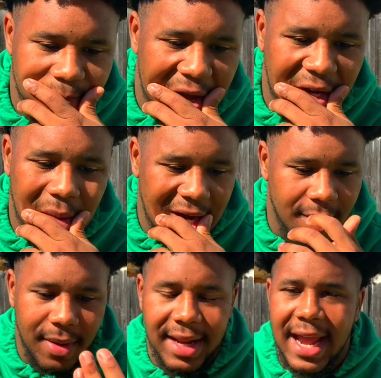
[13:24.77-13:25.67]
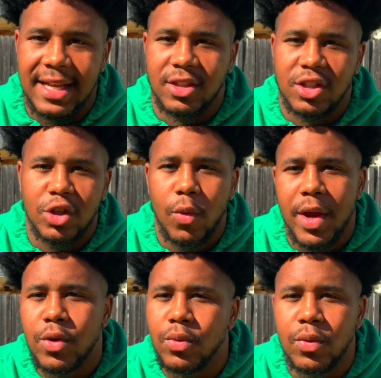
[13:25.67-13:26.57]
I know everybody has. There's no way
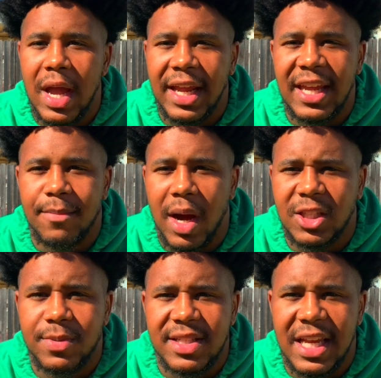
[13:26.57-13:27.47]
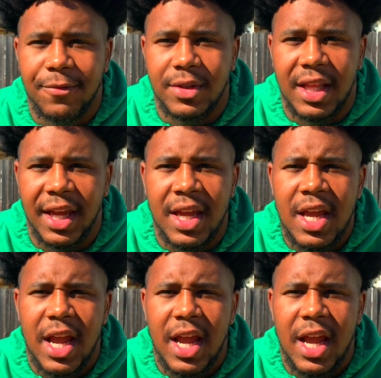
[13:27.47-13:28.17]
you get mosh pits, everything,